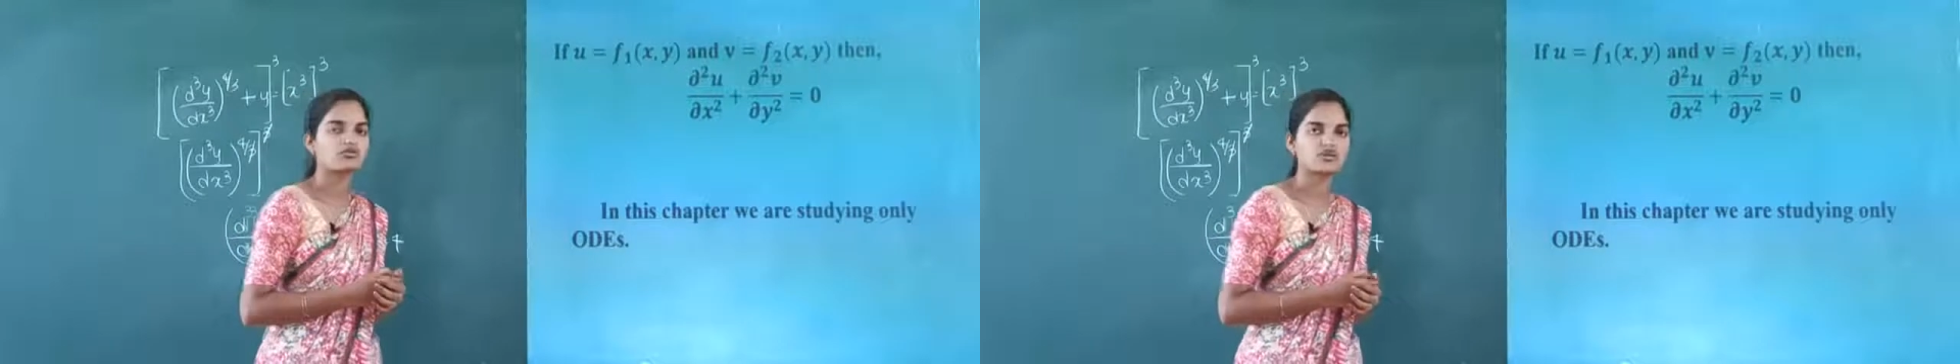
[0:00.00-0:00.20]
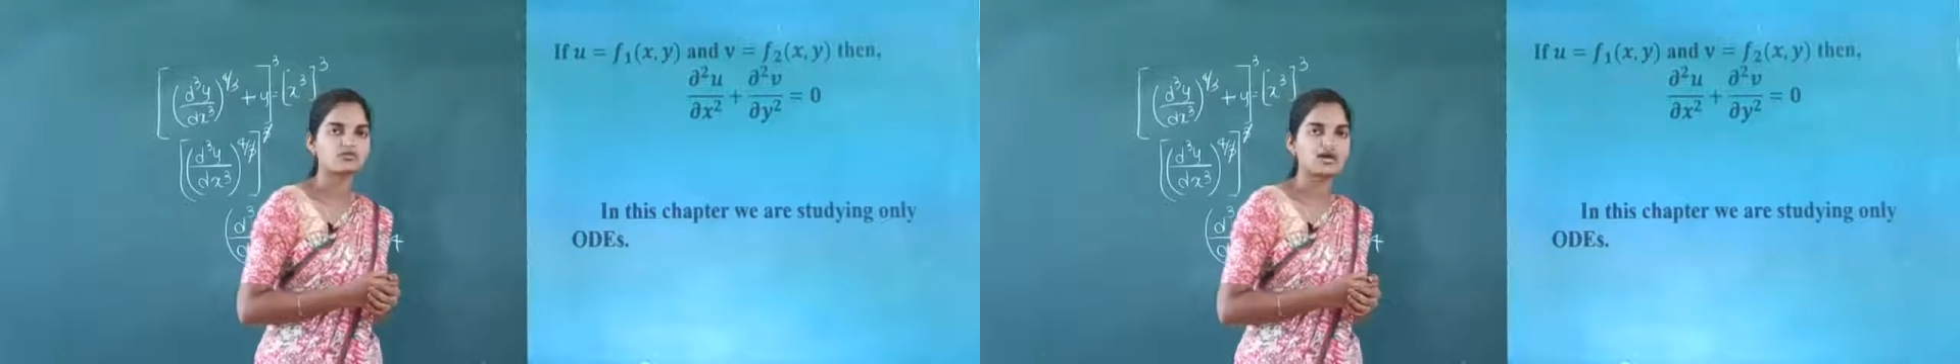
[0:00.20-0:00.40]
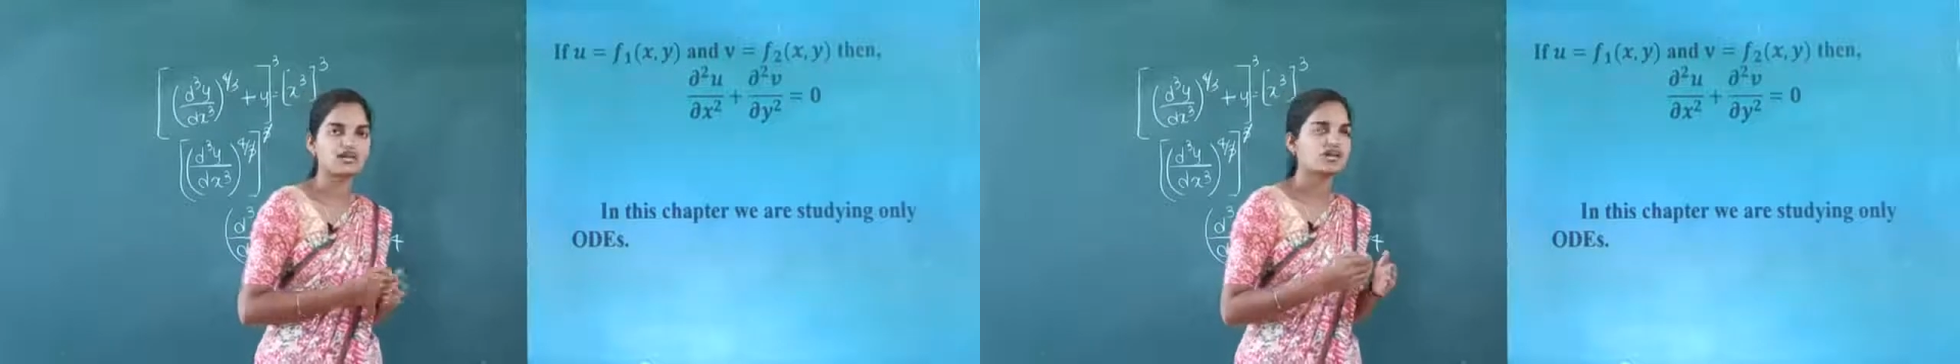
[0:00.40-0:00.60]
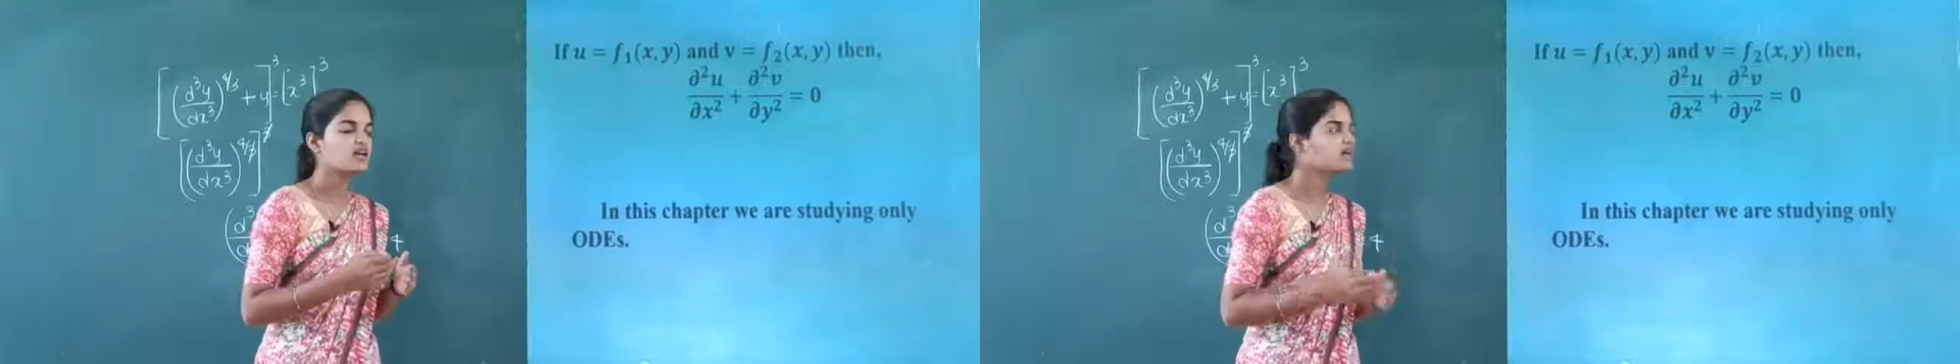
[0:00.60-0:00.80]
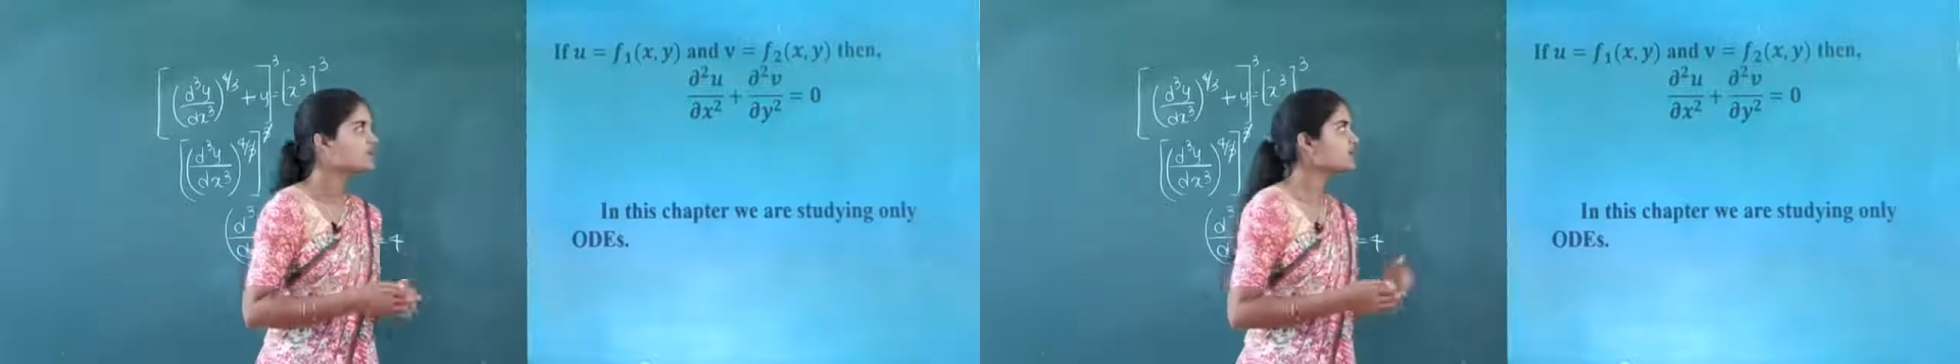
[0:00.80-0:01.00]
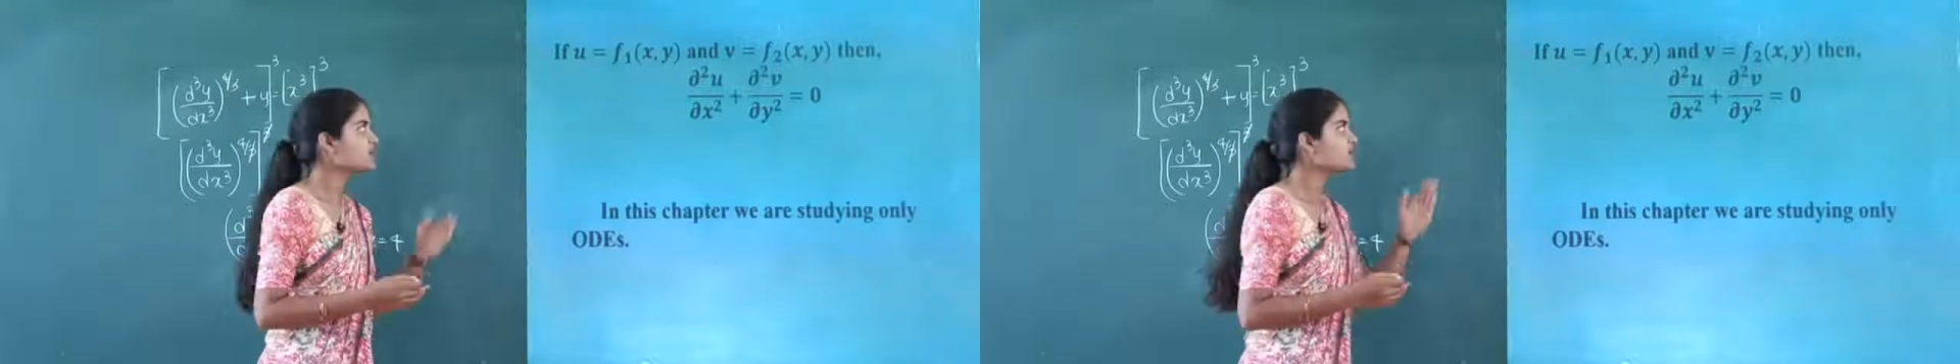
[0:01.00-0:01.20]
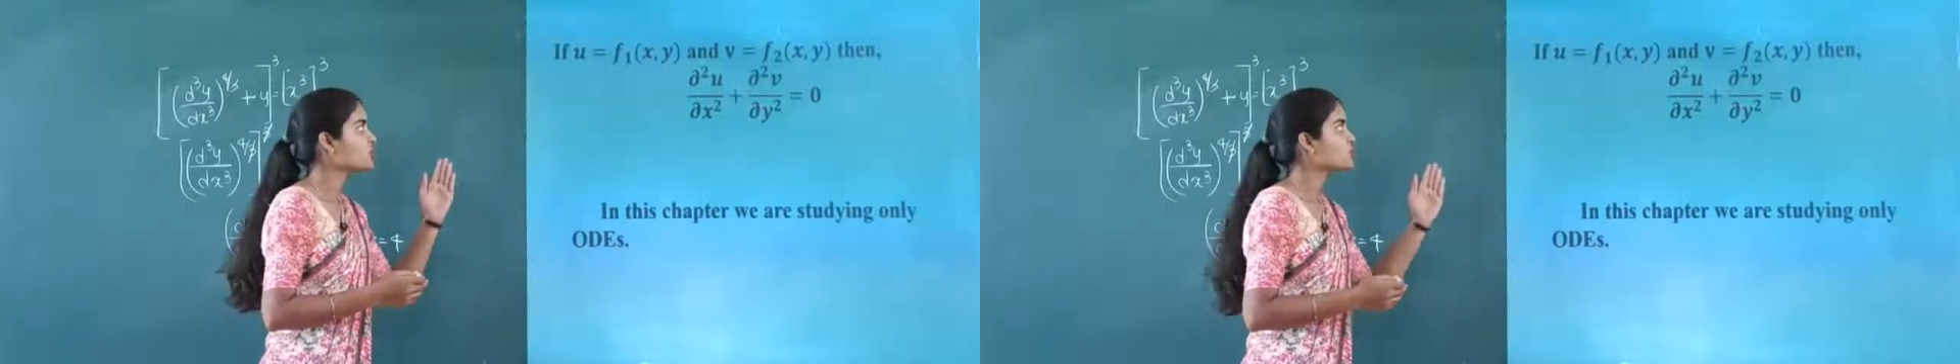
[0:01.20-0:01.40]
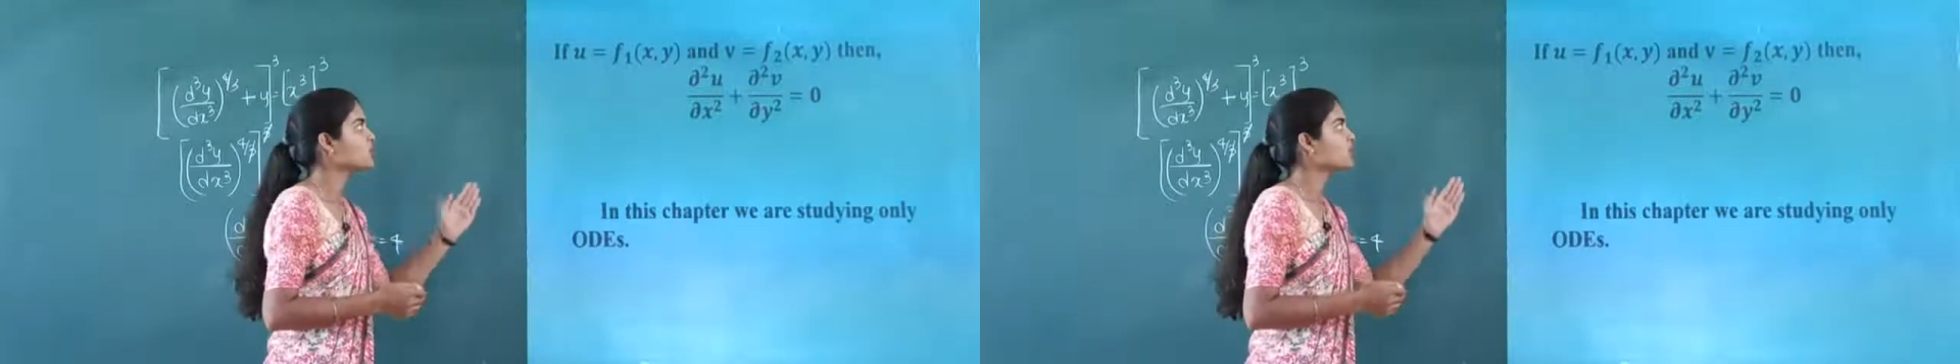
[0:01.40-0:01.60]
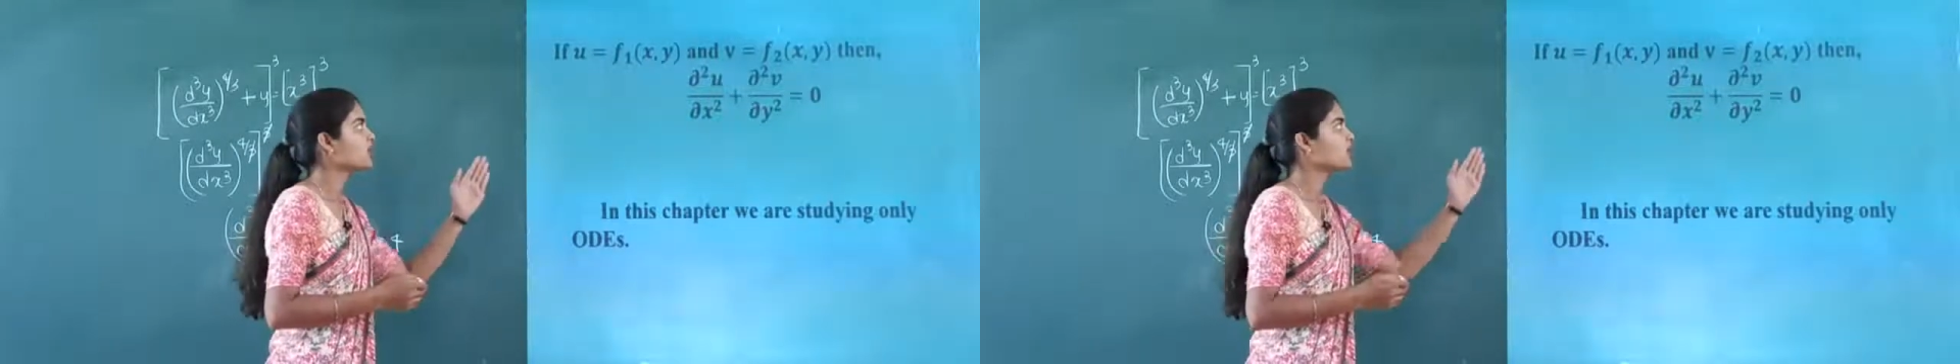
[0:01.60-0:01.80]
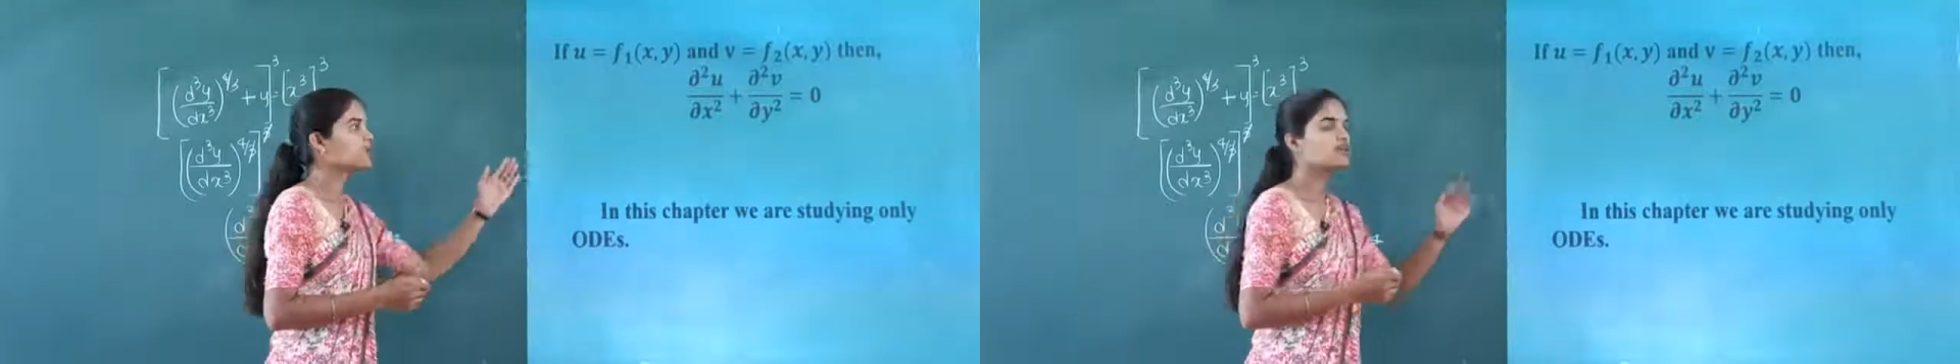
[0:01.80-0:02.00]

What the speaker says: of xy. Here u and